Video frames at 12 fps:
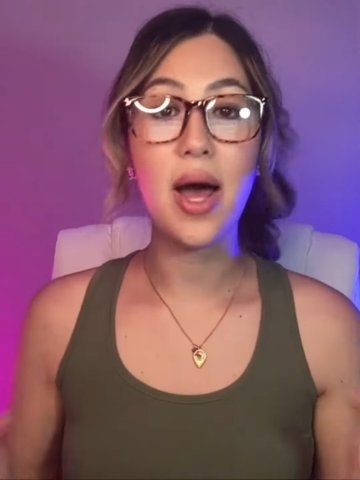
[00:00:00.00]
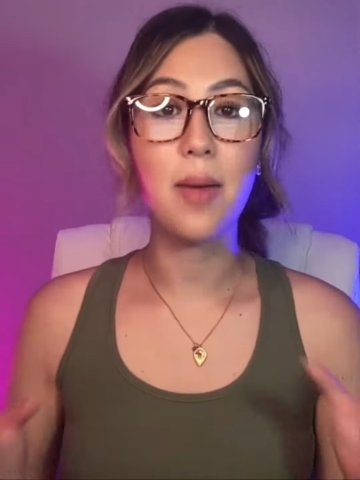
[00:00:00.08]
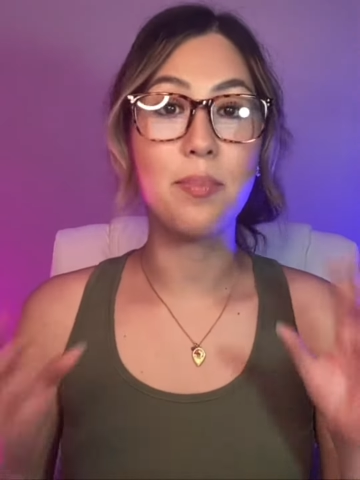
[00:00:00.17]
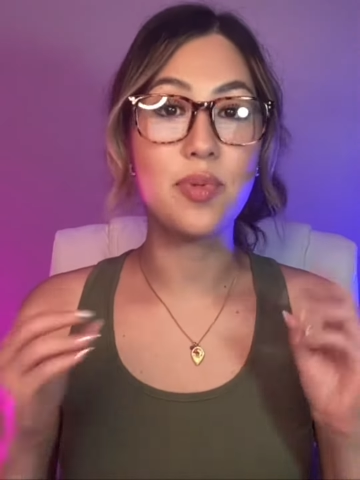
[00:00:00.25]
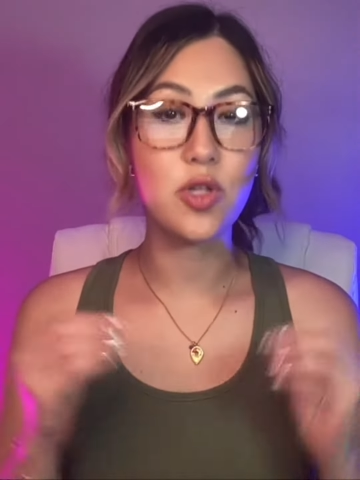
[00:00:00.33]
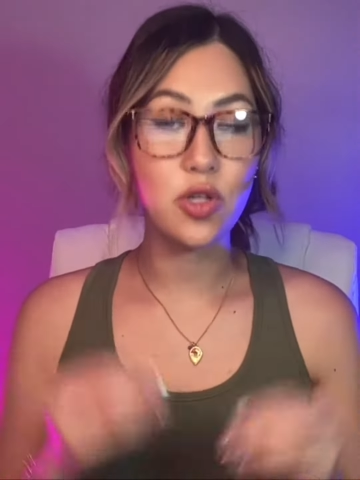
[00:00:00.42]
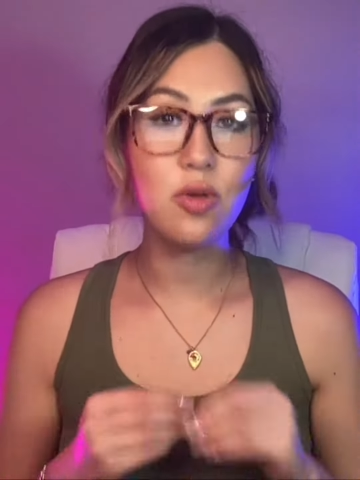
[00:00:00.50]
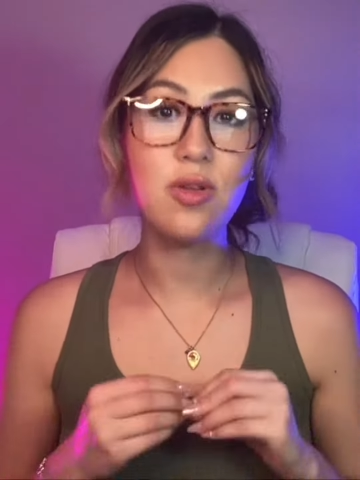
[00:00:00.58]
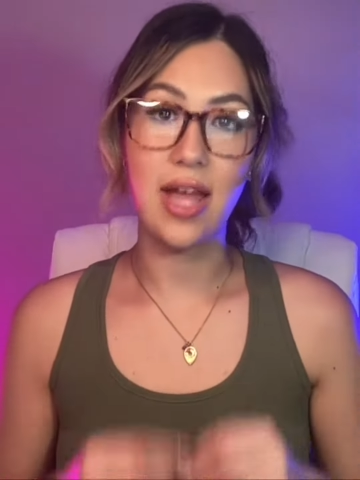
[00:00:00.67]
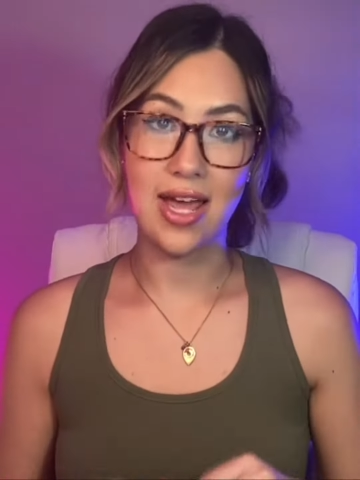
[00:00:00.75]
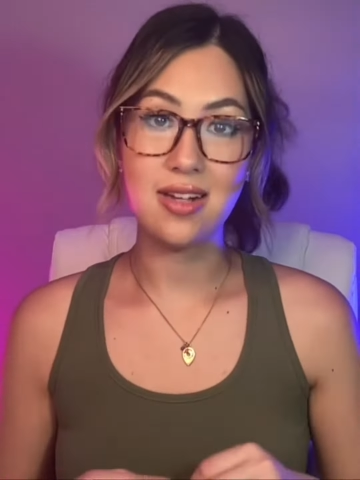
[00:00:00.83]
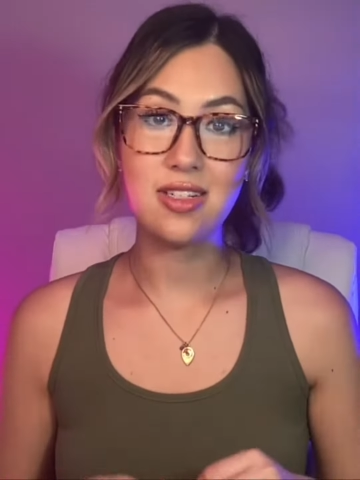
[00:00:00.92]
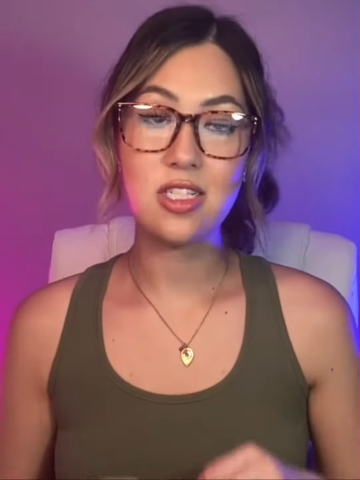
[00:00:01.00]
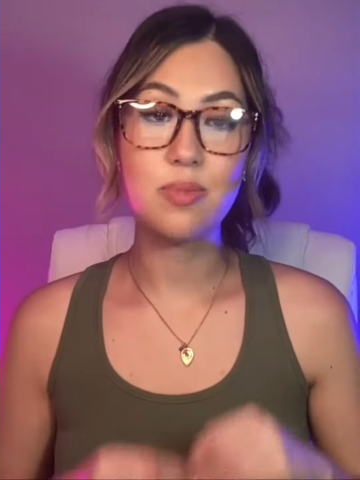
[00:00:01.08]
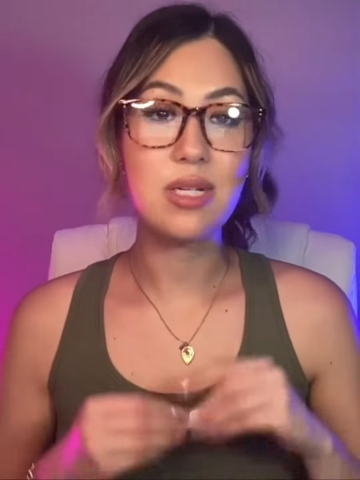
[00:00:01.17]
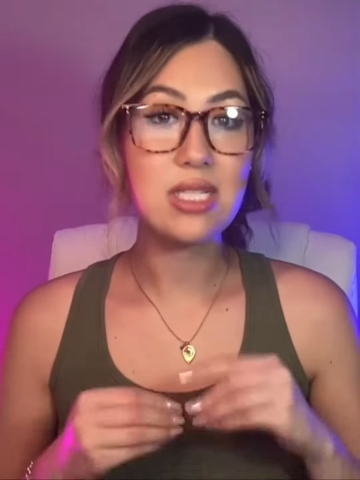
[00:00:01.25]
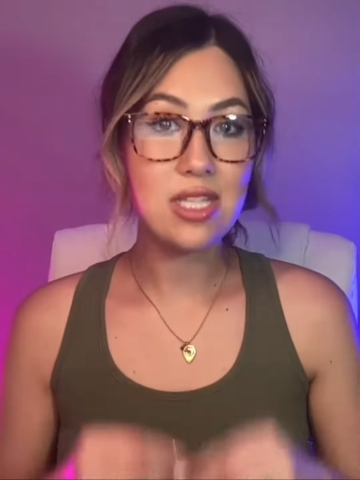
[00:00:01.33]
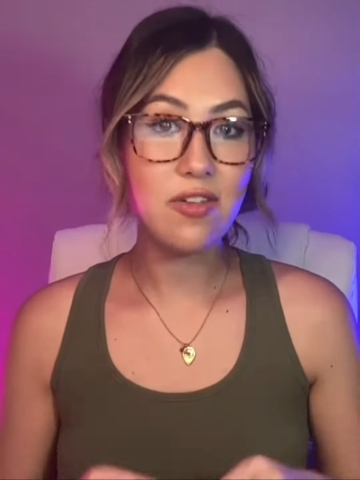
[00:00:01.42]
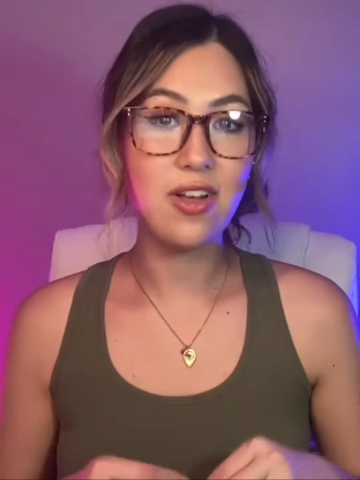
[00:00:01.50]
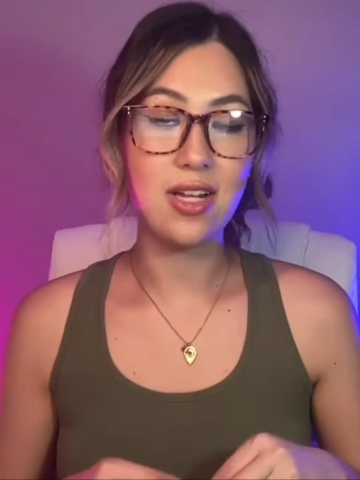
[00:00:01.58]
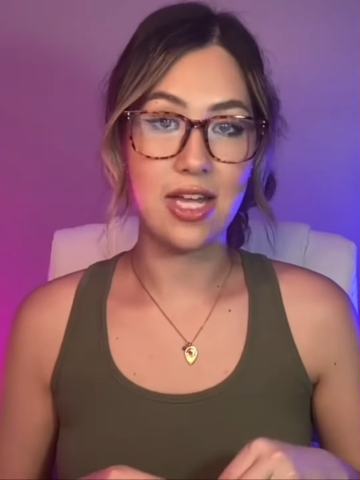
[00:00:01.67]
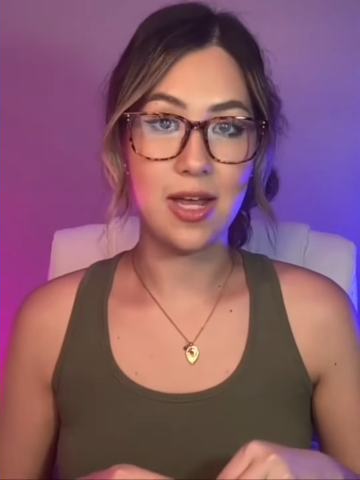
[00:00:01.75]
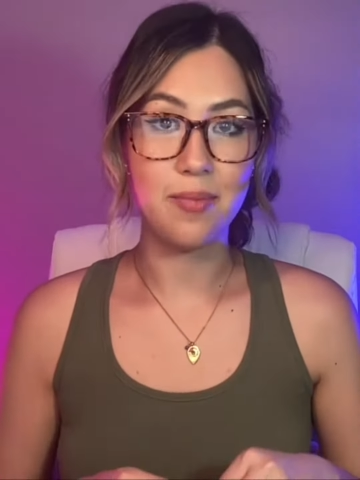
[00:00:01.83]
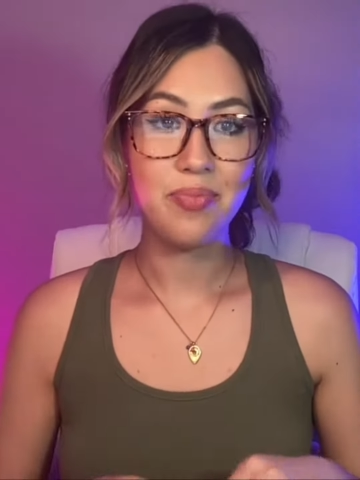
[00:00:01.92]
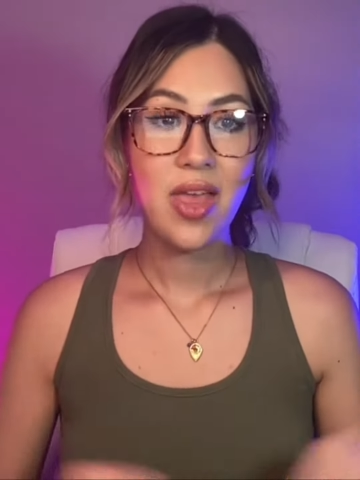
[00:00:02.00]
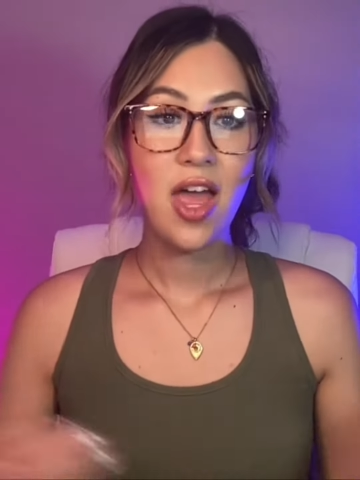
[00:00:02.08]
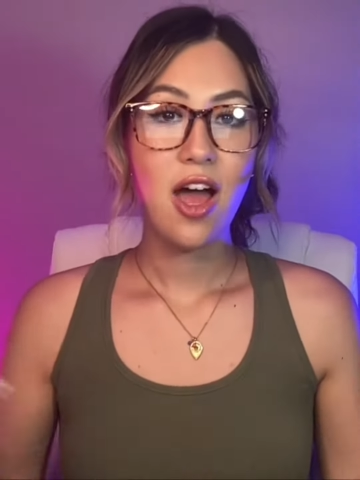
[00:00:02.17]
But blue light specifically